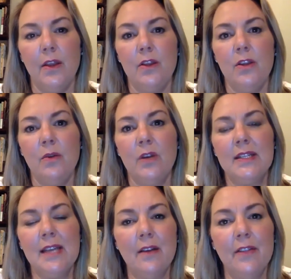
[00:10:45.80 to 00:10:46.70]
You can
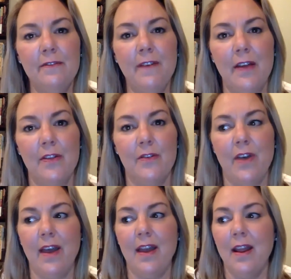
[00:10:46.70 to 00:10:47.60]
tell the Father
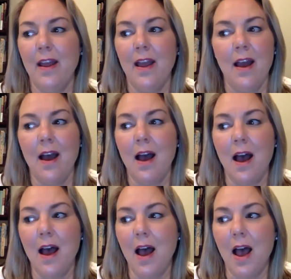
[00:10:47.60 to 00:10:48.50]
that
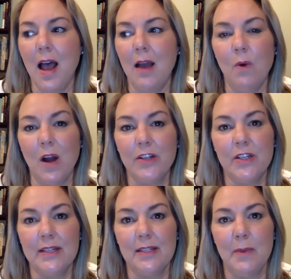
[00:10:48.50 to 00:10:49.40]
I watched
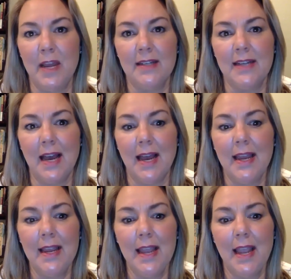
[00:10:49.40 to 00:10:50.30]
this man
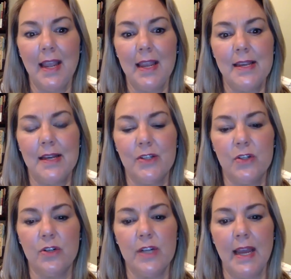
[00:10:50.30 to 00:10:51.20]
die
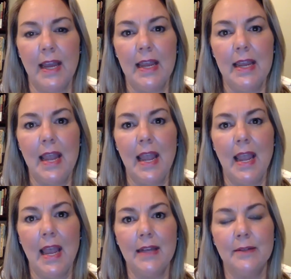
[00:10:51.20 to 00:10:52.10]
yesterday
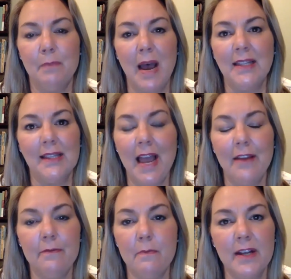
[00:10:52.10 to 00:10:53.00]
and my
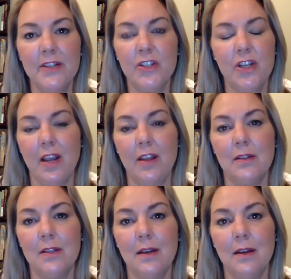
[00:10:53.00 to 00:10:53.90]
life must change.